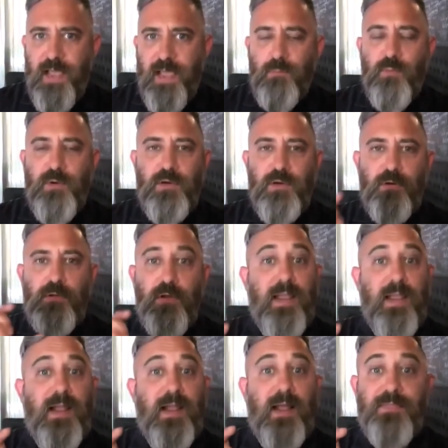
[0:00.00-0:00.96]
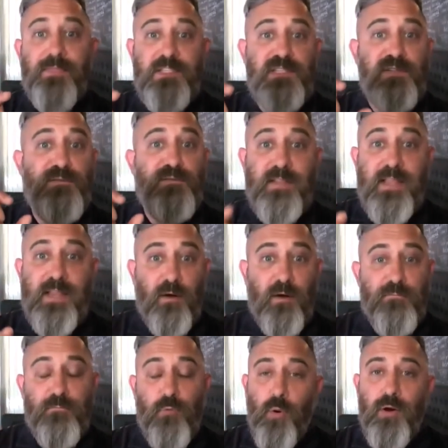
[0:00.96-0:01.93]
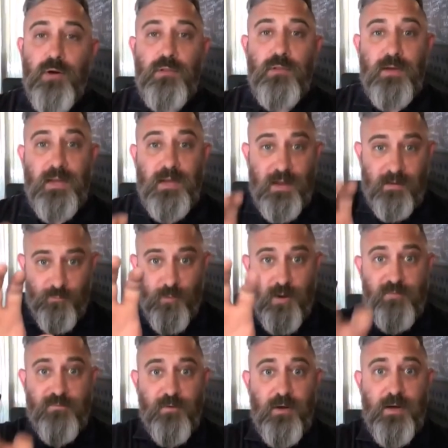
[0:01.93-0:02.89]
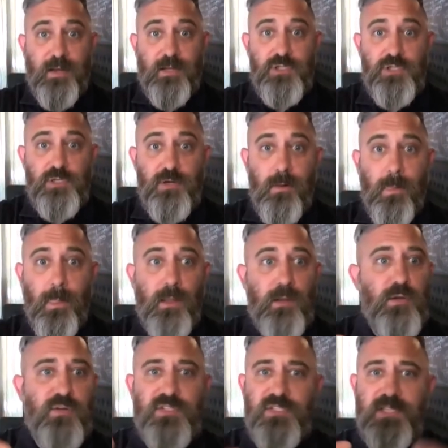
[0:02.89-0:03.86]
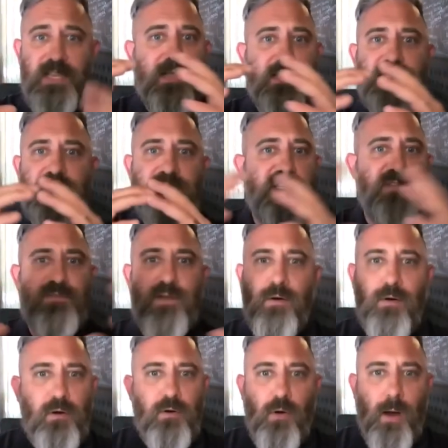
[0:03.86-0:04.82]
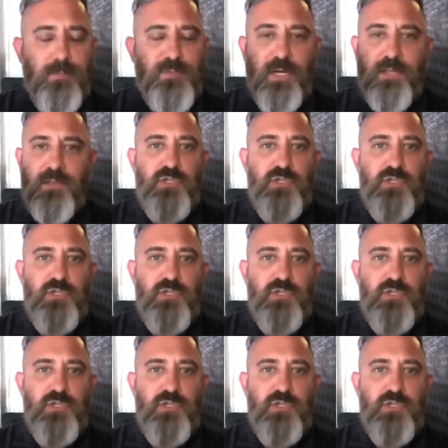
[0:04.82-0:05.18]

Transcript: And when you're looking at this FLIR, forward looking infrared footage, you see it's a spherical object.